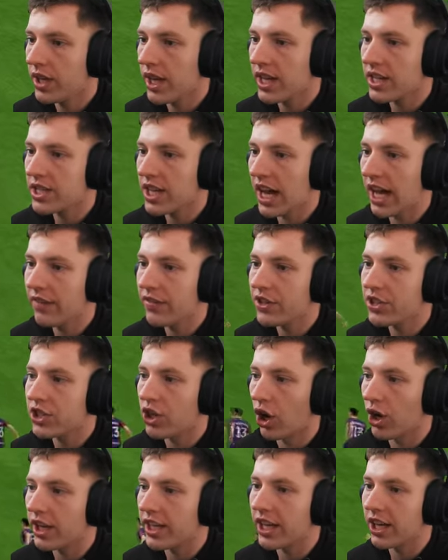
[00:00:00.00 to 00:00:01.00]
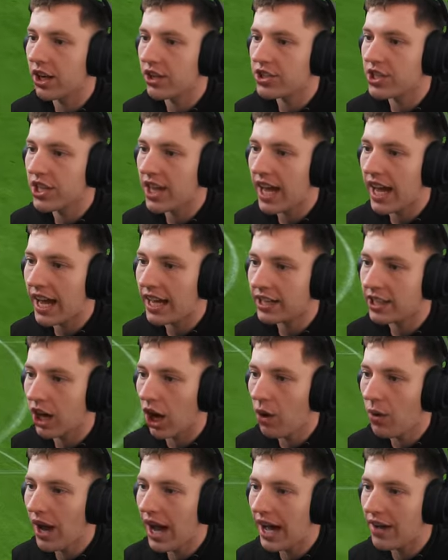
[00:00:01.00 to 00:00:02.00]
Yes, Harvey's got to get onto that.
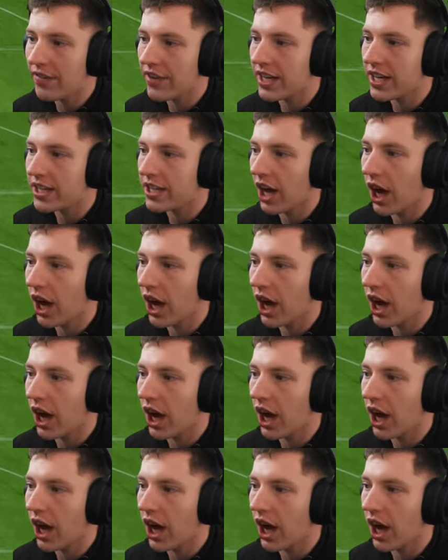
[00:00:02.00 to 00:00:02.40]
Go, Harvey,